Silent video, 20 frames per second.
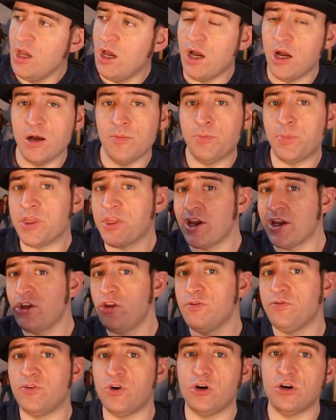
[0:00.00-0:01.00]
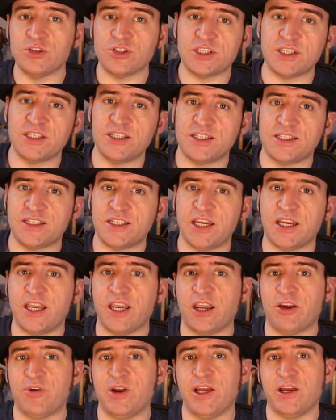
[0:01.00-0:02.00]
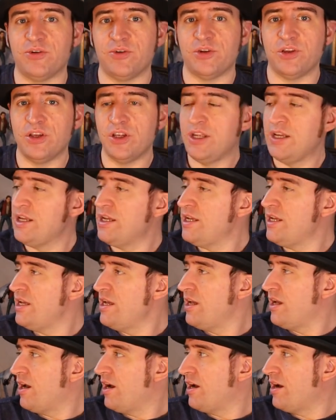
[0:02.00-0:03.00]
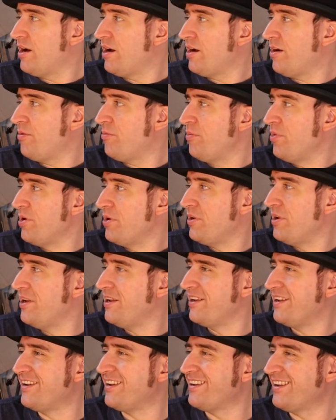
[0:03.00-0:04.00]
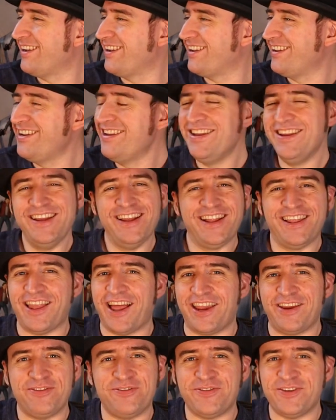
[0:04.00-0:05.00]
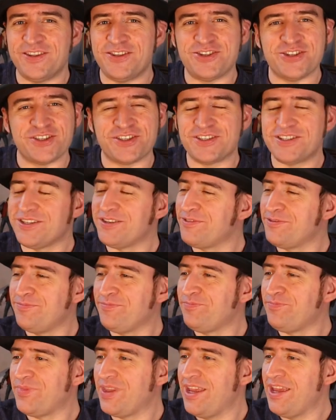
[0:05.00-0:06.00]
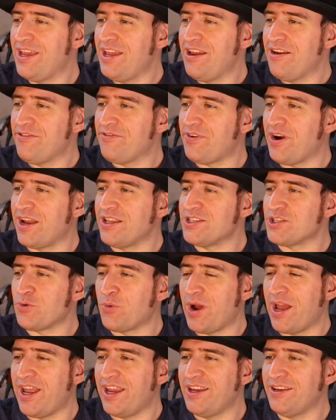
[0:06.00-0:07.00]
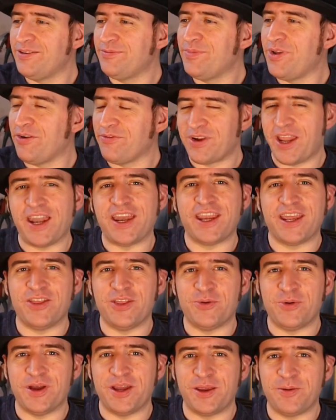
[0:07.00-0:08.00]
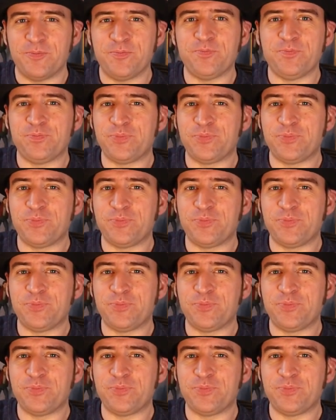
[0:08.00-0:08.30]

But thank you for sticking around. life, it just finds a way of getting in the way.